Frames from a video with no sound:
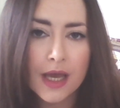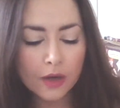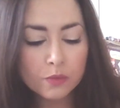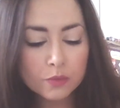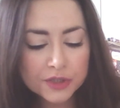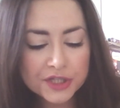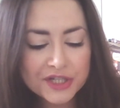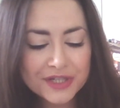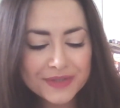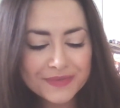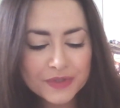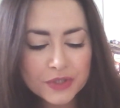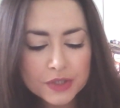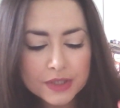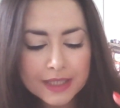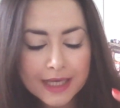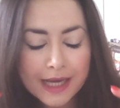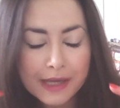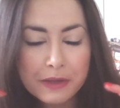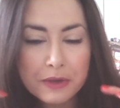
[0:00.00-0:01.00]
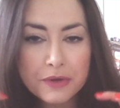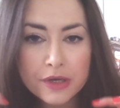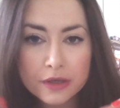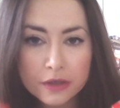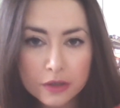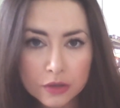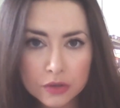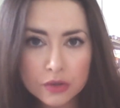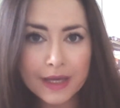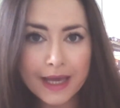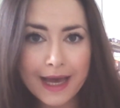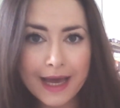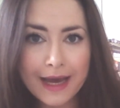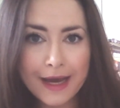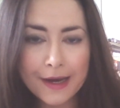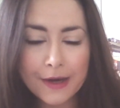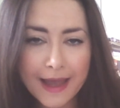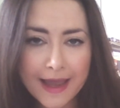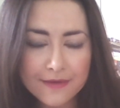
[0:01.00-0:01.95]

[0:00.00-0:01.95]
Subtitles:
And once you've done that, you can look at